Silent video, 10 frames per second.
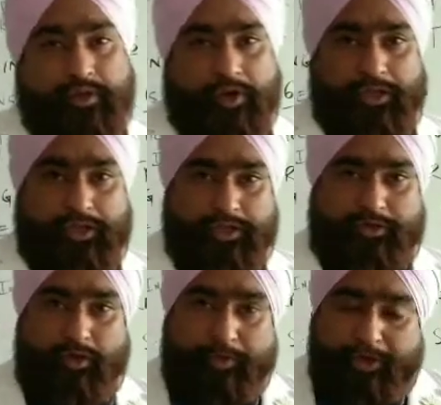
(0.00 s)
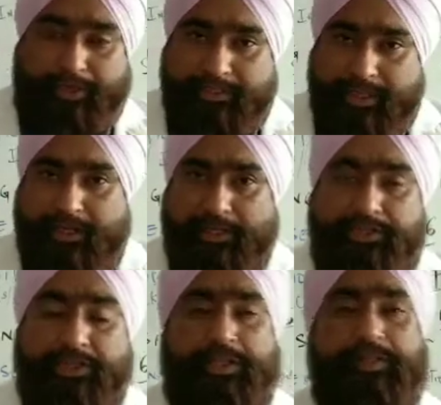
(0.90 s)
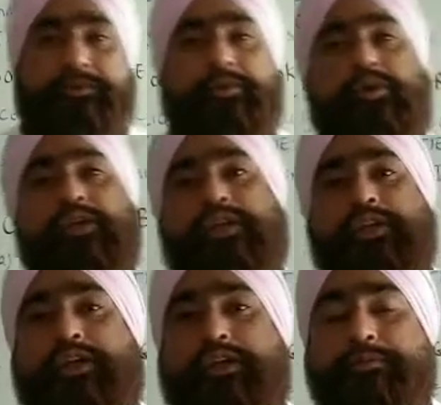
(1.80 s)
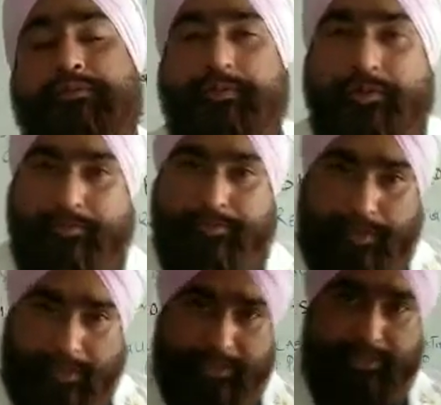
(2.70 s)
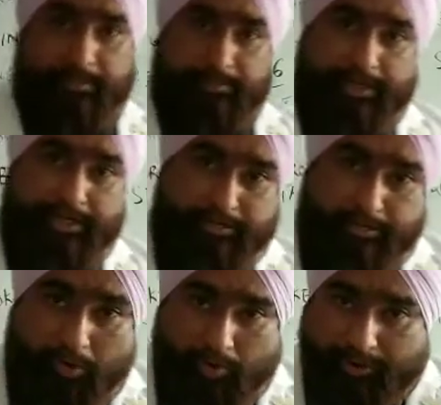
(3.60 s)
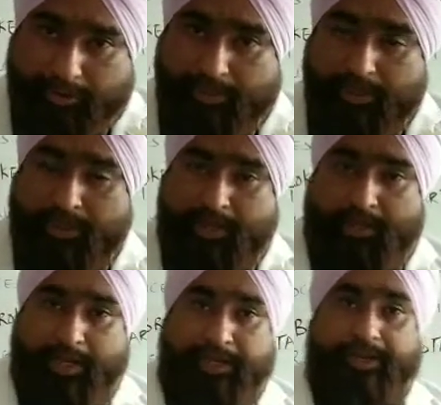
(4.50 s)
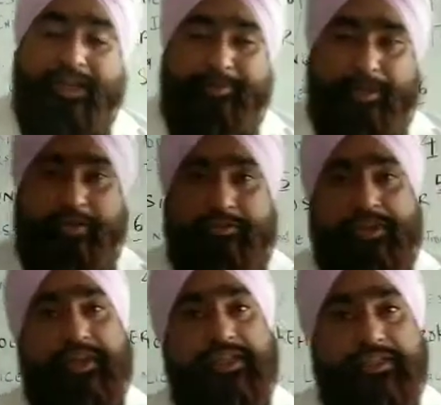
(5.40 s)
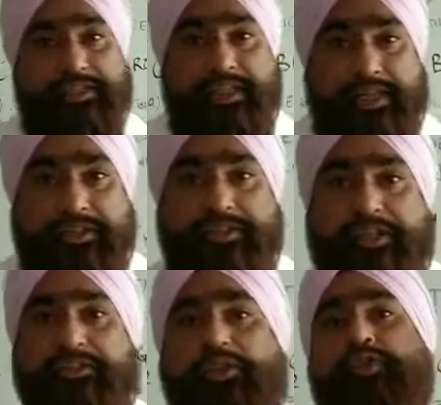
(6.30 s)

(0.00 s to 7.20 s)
all the commodities are listed, all the currency pairs, more than 99 pair of the currencies are listed. So